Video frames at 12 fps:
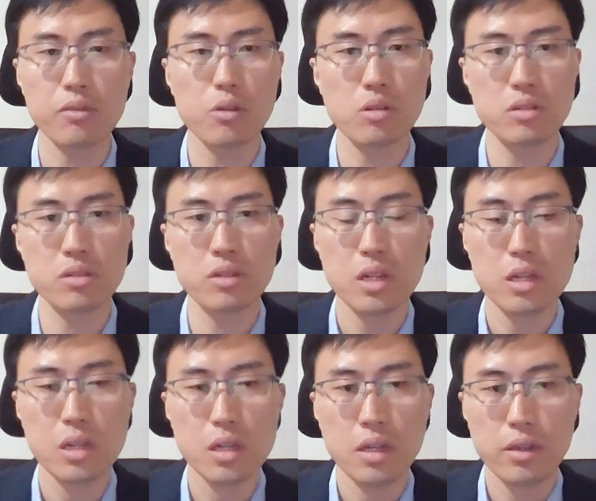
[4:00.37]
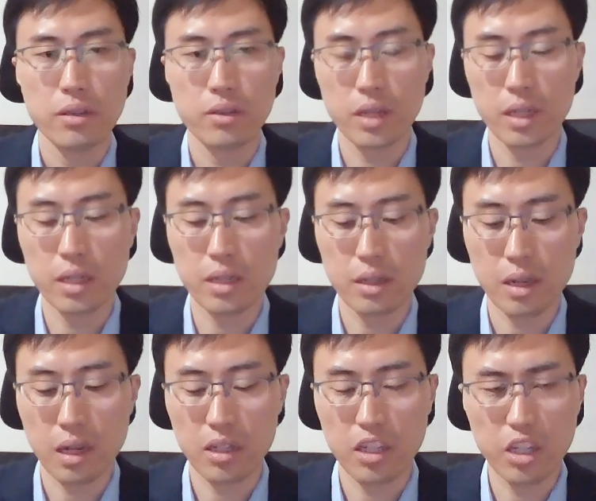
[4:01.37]
Of course, the
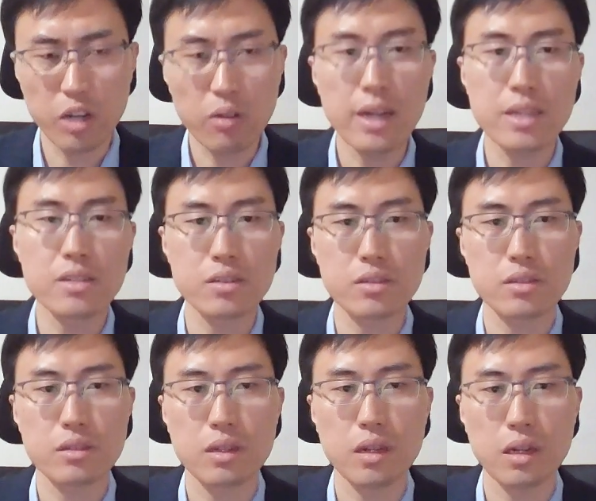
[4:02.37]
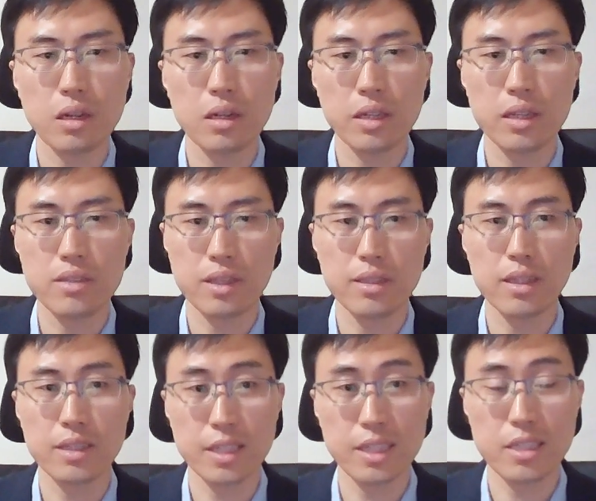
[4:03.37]
nuance is in the
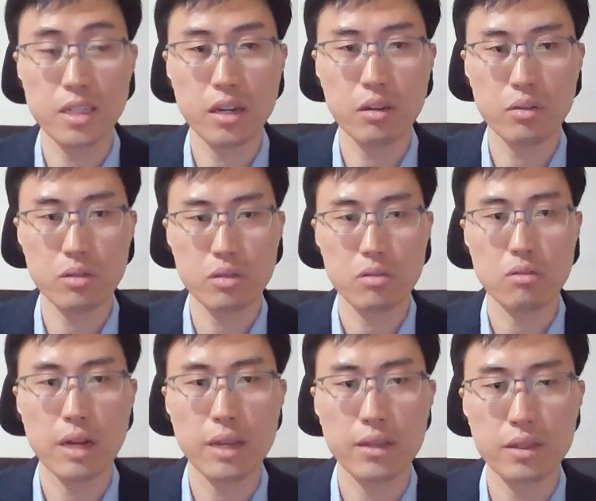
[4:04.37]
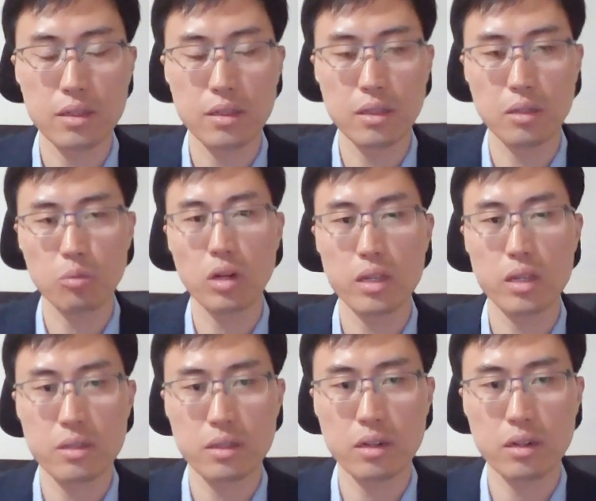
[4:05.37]
details, right?
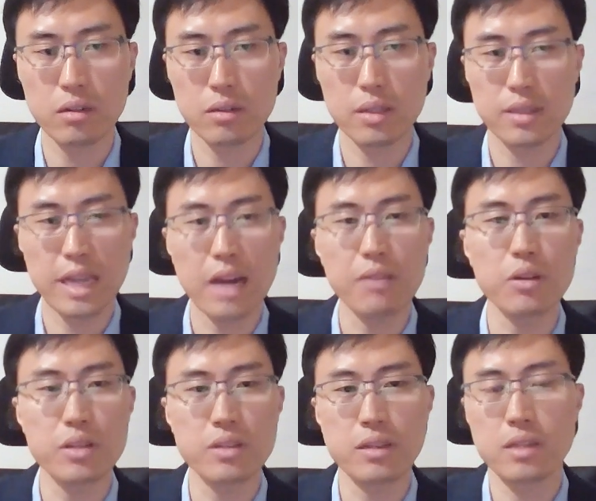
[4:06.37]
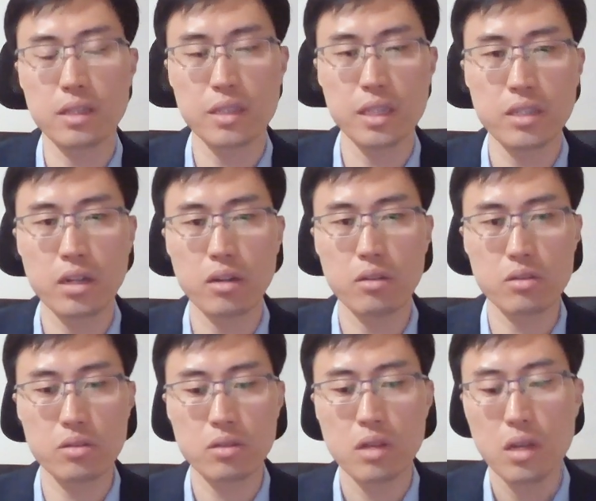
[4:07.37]
The devil is in the
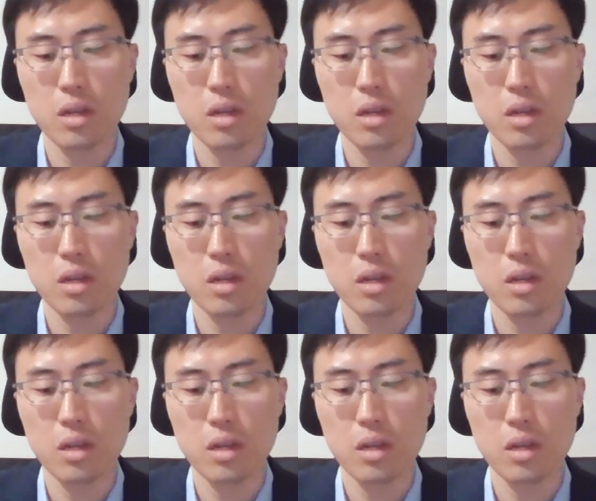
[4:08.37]
details.